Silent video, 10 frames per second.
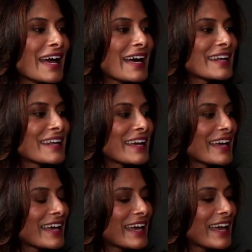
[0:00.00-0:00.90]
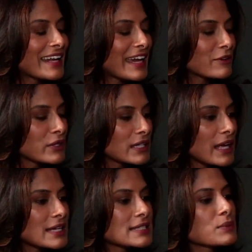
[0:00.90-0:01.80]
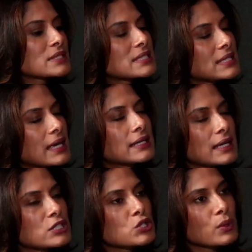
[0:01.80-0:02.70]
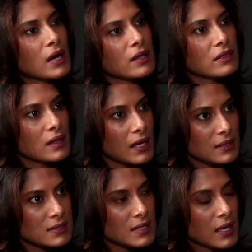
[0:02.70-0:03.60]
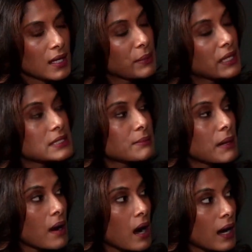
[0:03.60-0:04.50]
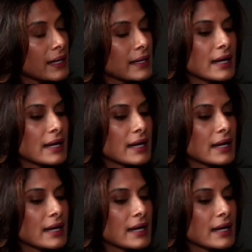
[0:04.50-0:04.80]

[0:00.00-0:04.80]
And I realized I was saying yes to a lot of things because in my mind,